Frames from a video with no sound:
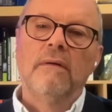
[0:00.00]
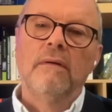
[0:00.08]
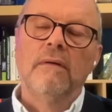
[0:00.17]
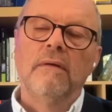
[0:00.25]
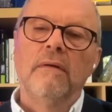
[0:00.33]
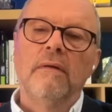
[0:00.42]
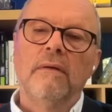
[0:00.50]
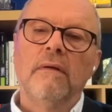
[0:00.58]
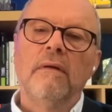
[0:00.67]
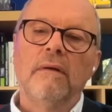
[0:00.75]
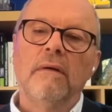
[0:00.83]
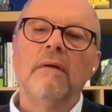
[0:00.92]

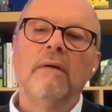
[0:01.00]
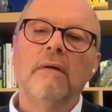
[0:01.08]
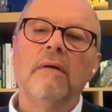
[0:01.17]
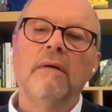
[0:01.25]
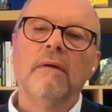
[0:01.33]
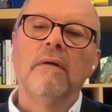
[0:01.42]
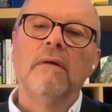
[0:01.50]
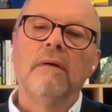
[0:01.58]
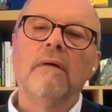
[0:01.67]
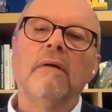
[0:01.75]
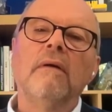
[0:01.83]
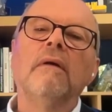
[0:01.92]

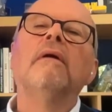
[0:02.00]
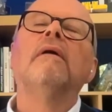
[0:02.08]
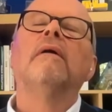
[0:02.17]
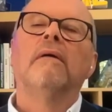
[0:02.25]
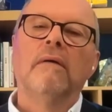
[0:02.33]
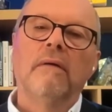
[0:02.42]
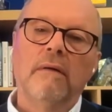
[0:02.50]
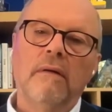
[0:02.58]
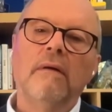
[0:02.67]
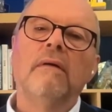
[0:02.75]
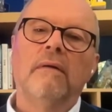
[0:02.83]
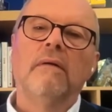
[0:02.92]

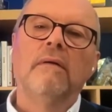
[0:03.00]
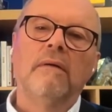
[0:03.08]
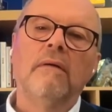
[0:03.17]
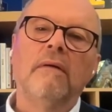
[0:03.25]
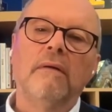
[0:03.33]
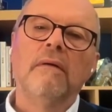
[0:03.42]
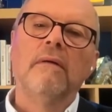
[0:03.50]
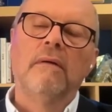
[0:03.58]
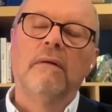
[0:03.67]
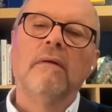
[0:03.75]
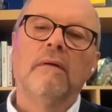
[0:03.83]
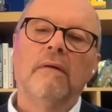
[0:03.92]

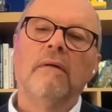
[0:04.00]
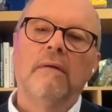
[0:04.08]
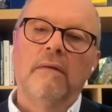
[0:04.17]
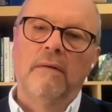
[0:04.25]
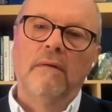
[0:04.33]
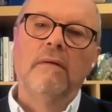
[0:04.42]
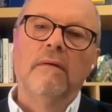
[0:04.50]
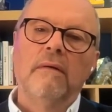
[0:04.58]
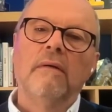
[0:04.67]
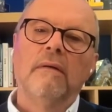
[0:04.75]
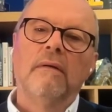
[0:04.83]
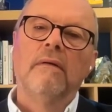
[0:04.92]

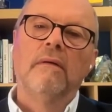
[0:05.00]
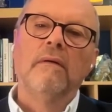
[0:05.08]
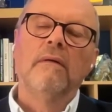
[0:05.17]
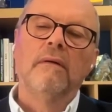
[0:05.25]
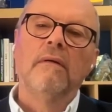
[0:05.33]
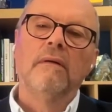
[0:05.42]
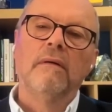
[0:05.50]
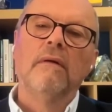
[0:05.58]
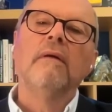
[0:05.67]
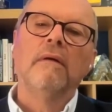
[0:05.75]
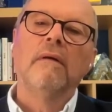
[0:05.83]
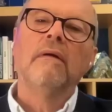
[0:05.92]

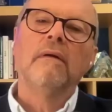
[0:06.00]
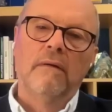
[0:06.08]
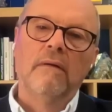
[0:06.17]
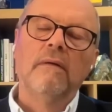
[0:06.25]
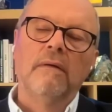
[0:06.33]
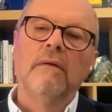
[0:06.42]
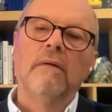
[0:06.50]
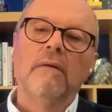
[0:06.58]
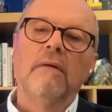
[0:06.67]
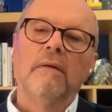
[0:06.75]
[no speech]